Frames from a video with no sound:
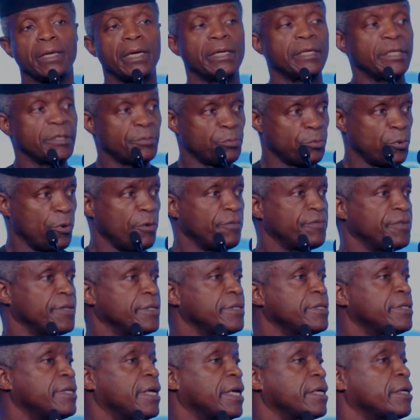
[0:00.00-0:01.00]
It is
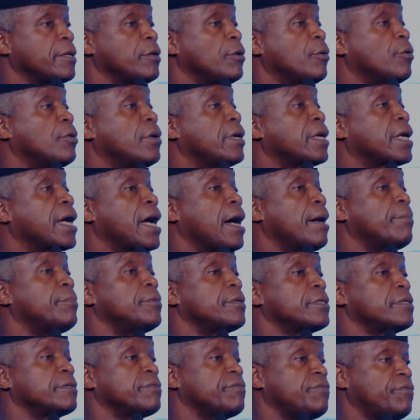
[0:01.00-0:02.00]
proven that lower
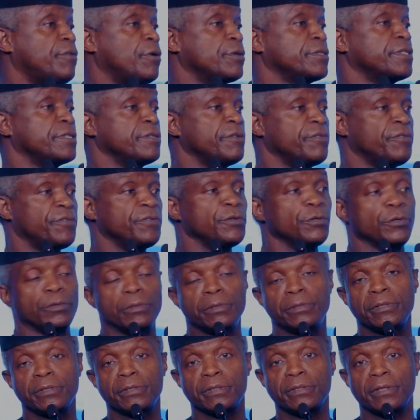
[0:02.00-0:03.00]
carbon fossil
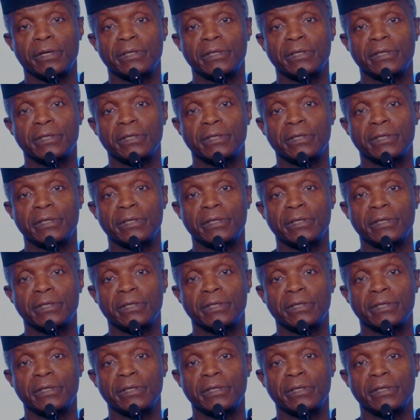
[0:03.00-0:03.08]
fuels,